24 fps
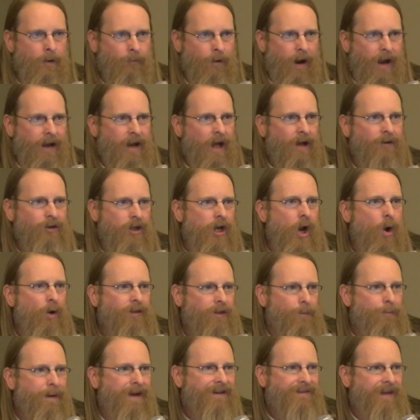right? You know
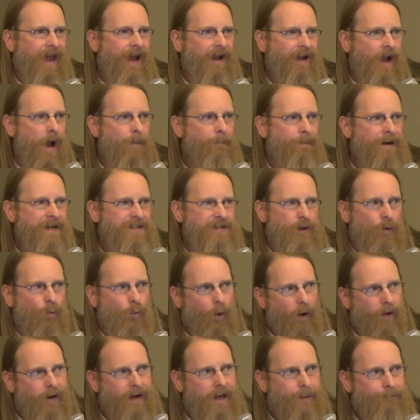what the big tech companies are
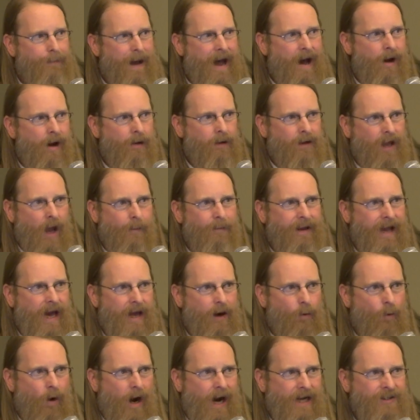worried about coming out
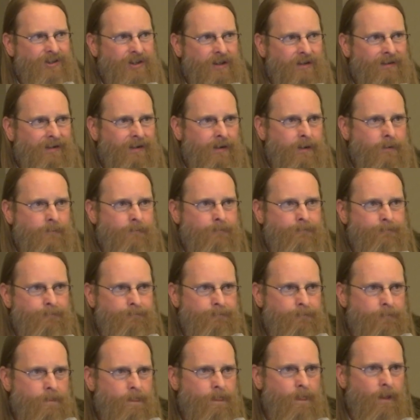of Washington?
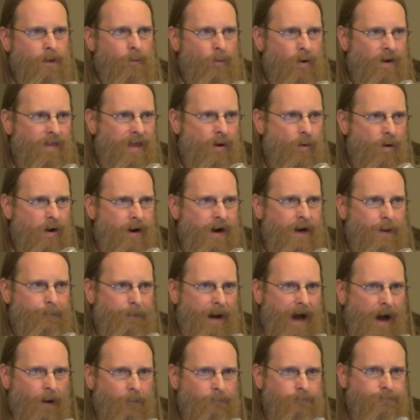What are they worried
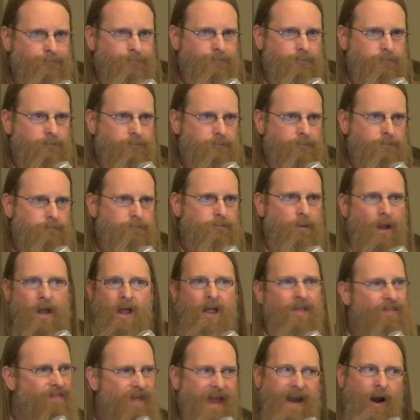about?
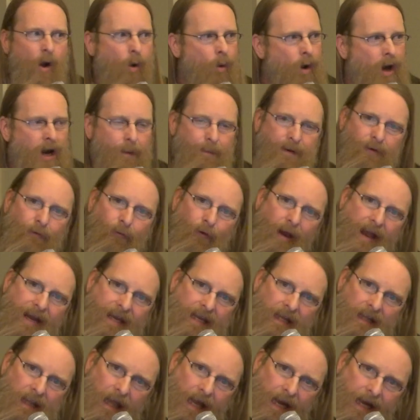They don't want to be
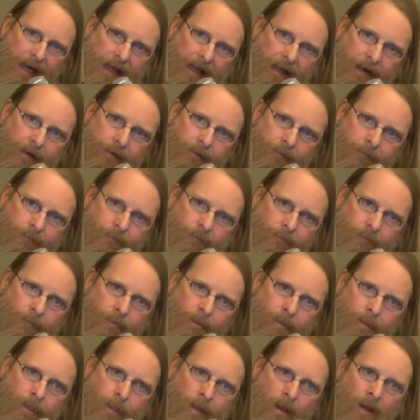regulated.
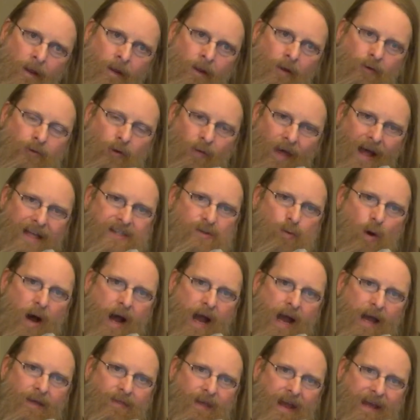So that's
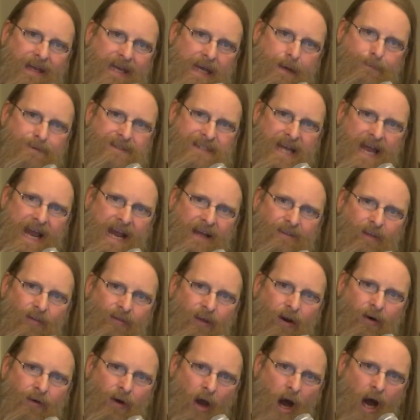why they keep saying that
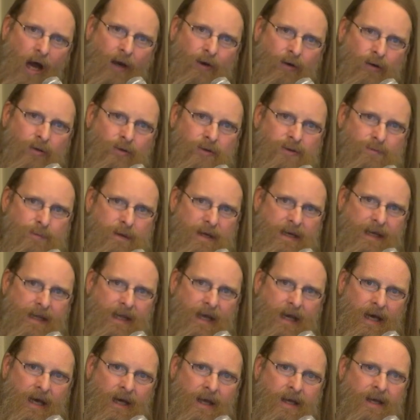they're not news
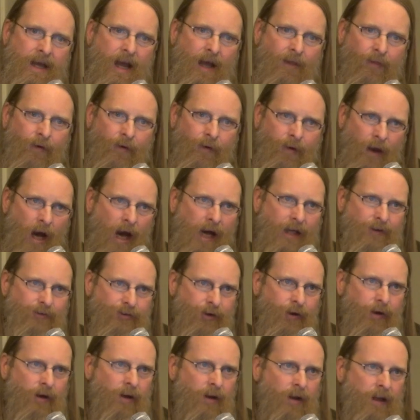media and they're not
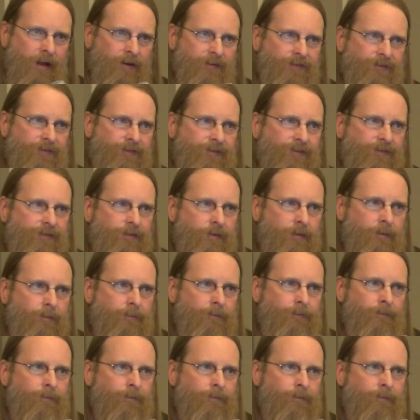journalists